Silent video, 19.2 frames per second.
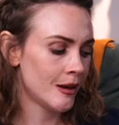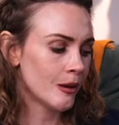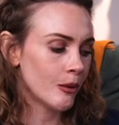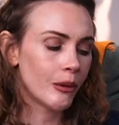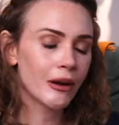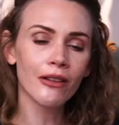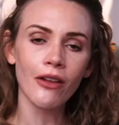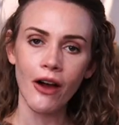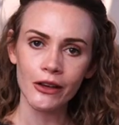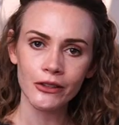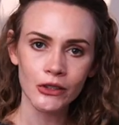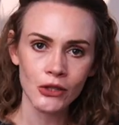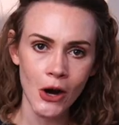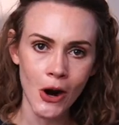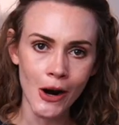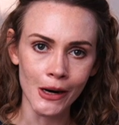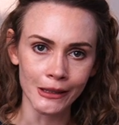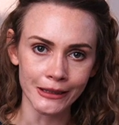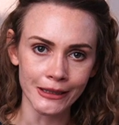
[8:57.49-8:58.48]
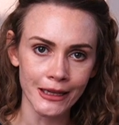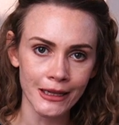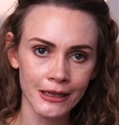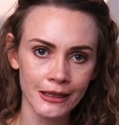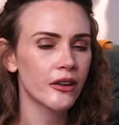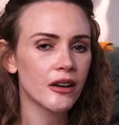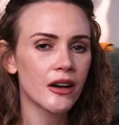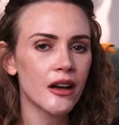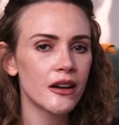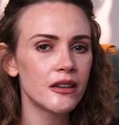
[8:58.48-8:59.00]
we lost hard.
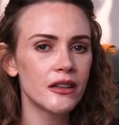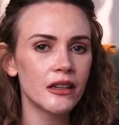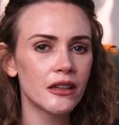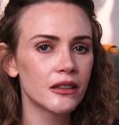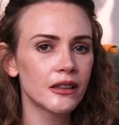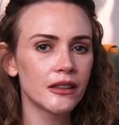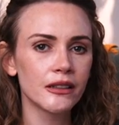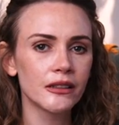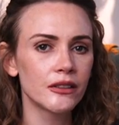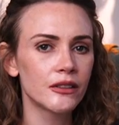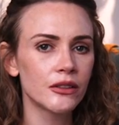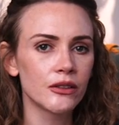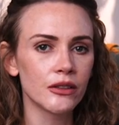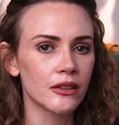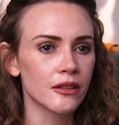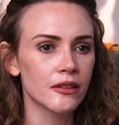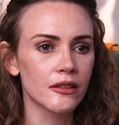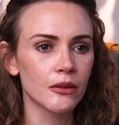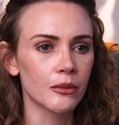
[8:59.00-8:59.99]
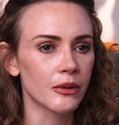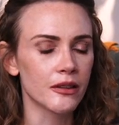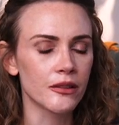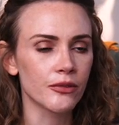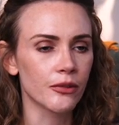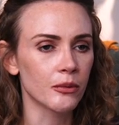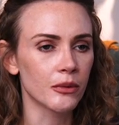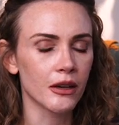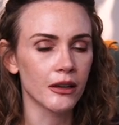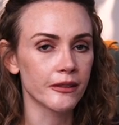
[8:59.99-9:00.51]
They're not nearly as good as the ones
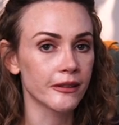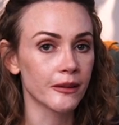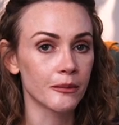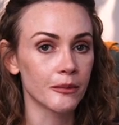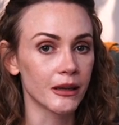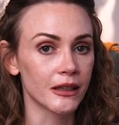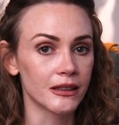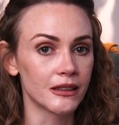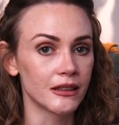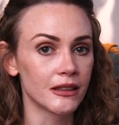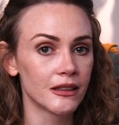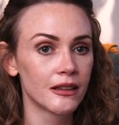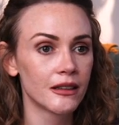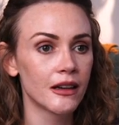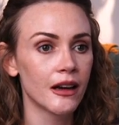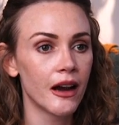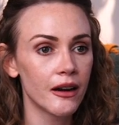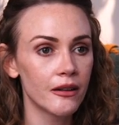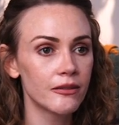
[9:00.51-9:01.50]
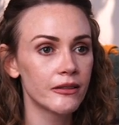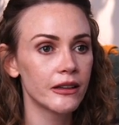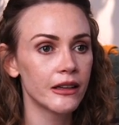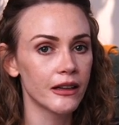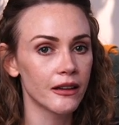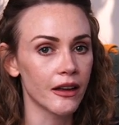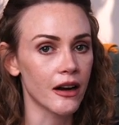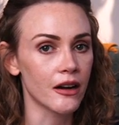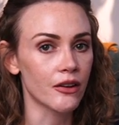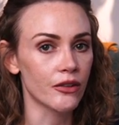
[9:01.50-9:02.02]
from Canton Bailly. I really
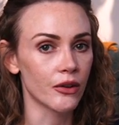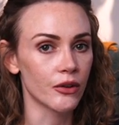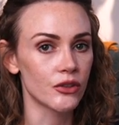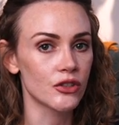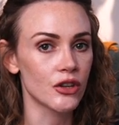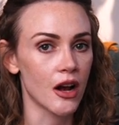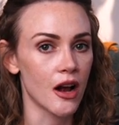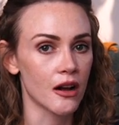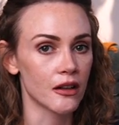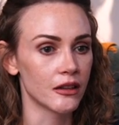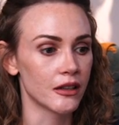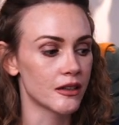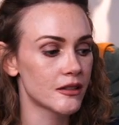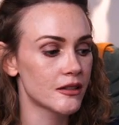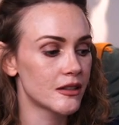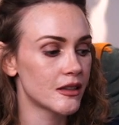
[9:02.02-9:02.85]
liked those chocolates.